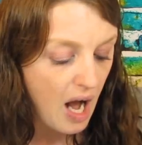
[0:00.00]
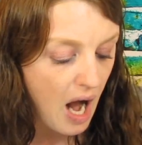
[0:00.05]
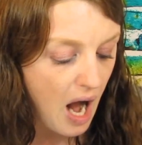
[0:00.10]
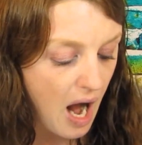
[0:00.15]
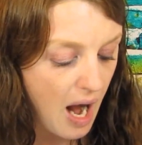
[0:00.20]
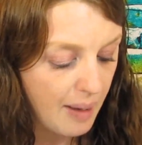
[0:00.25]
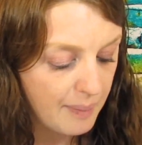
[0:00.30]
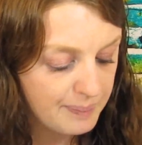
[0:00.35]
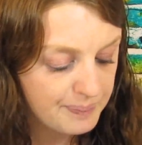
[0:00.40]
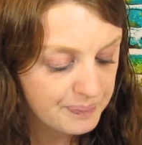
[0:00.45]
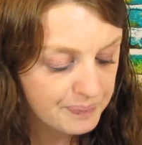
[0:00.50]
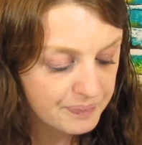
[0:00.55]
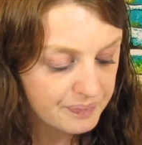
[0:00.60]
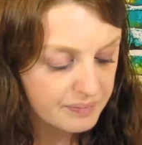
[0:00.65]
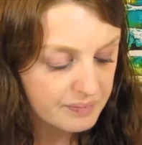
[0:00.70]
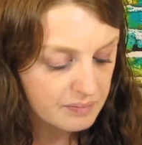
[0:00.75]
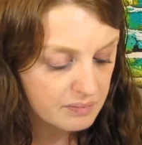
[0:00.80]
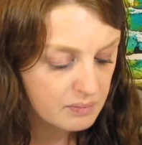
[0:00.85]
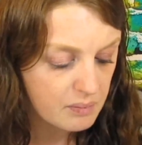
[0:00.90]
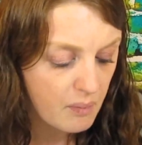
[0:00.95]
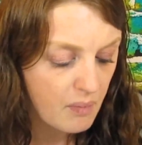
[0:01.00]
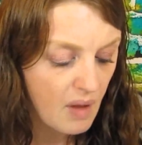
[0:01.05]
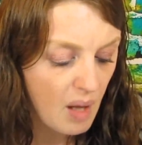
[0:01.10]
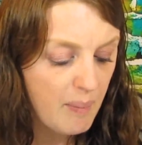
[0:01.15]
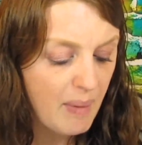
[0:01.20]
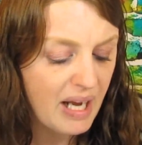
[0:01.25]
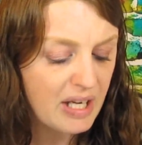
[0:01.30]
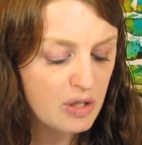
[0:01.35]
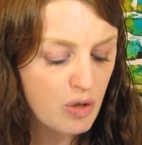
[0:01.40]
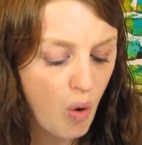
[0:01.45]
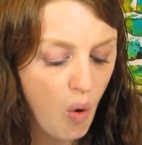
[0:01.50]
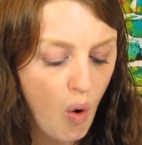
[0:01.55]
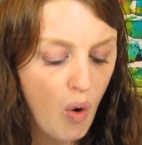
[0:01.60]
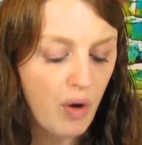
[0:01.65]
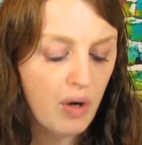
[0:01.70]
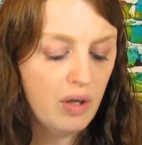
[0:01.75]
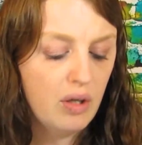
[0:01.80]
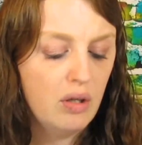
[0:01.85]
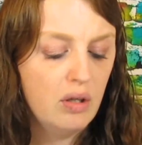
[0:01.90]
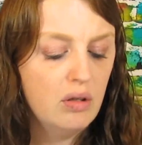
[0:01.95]
Um, my
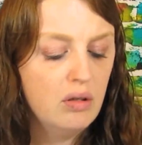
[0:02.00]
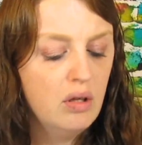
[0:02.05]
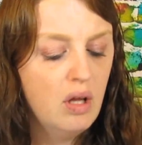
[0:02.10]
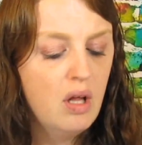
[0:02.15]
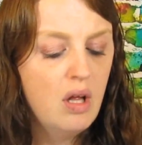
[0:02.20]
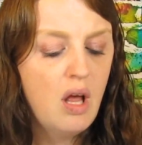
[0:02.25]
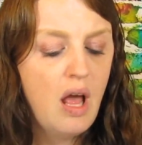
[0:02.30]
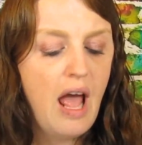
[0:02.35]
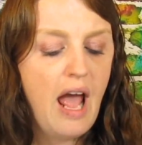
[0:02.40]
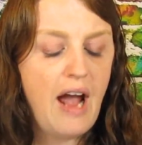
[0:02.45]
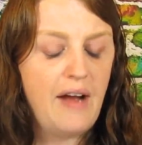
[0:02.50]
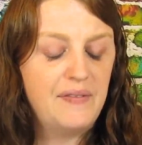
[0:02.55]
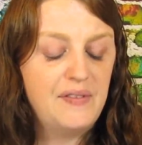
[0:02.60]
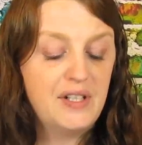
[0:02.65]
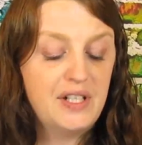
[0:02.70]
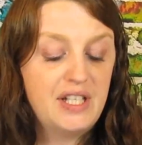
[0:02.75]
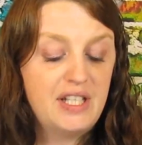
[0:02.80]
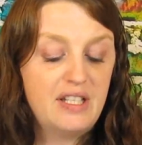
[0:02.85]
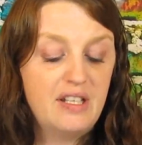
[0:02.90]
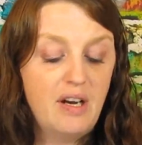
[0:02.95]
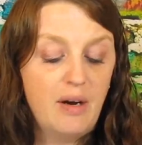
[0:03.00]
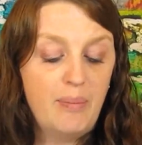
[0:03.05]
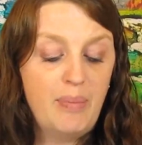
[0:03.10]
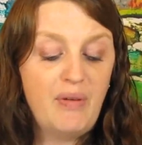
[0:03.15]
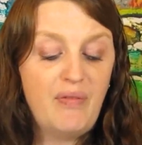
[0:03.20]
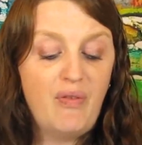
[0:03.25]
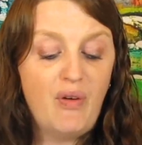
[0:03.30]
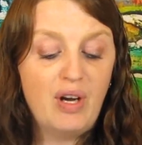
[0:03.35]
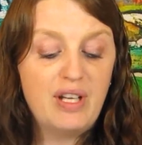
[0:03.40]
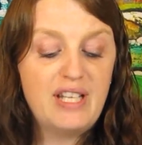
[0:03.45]
total after or before